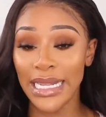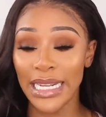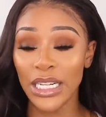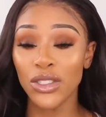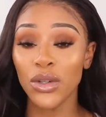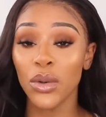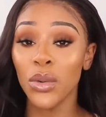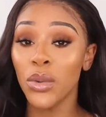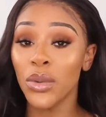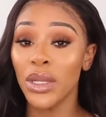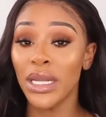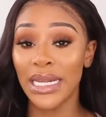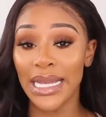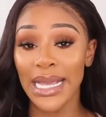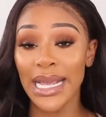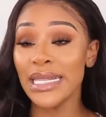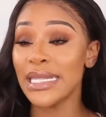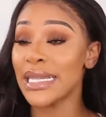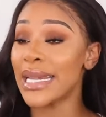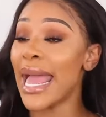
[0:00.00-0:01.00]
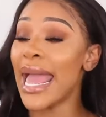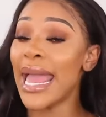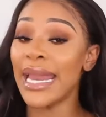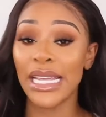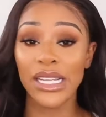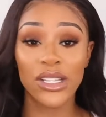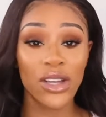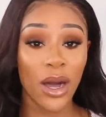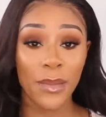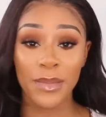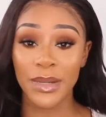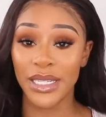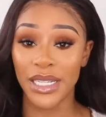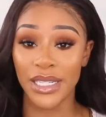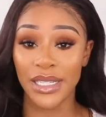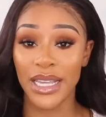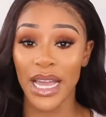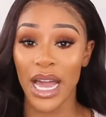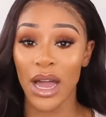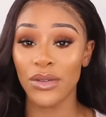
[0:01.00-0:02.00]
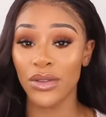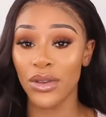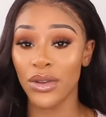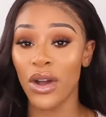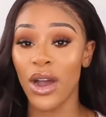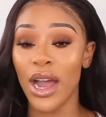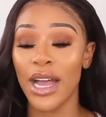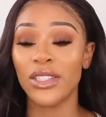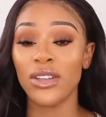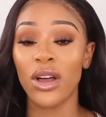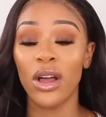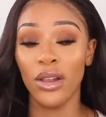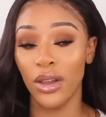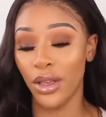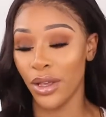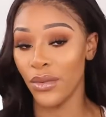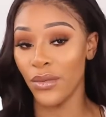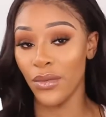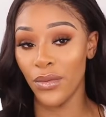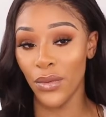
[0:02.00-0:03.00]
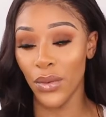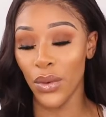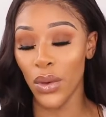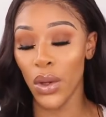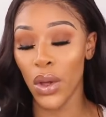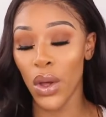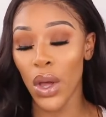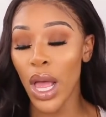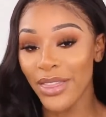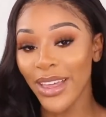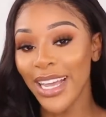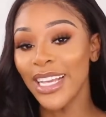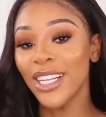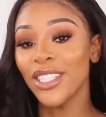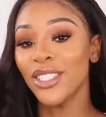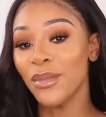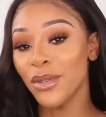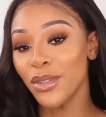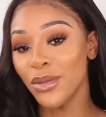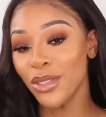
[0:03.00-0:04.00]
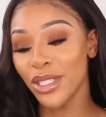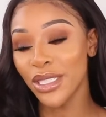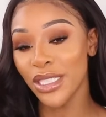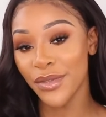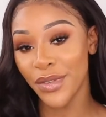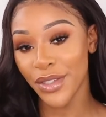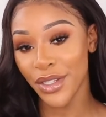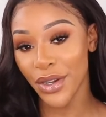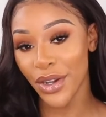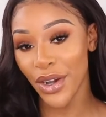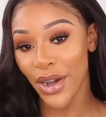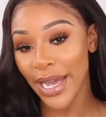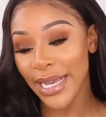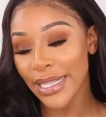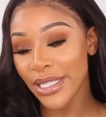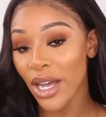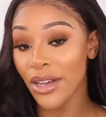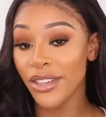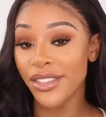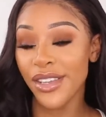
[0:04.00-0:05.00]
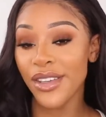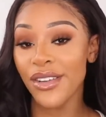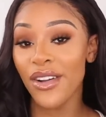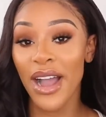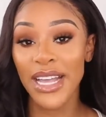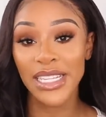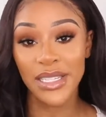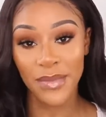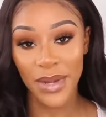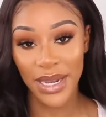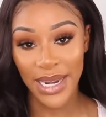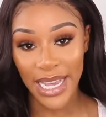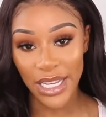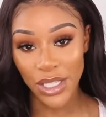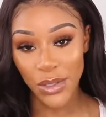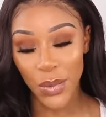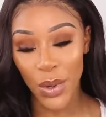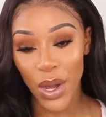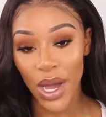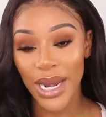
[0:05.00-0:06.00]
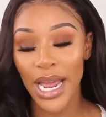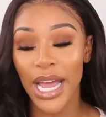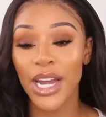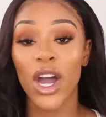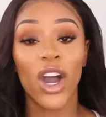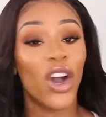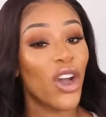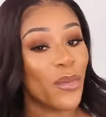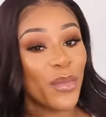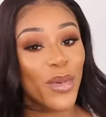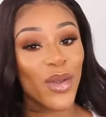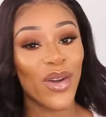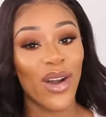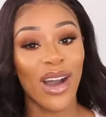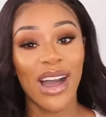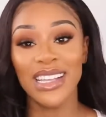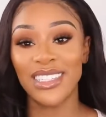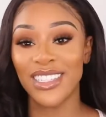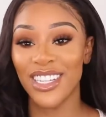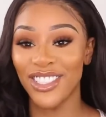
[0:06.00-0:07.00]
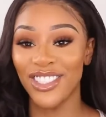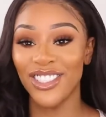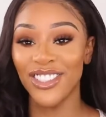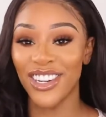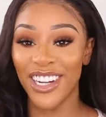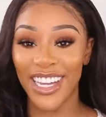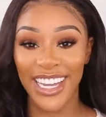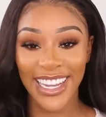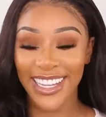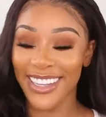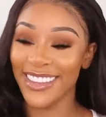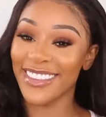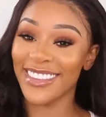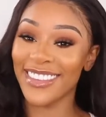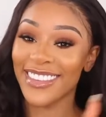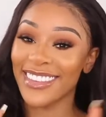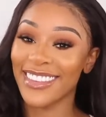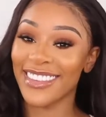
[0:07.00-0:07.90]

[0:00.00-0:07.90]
linked all the links and any type of discount you guys are looking for thank you so much for watching this video guys i'll see you guys in my next one and i hope you guys enjoy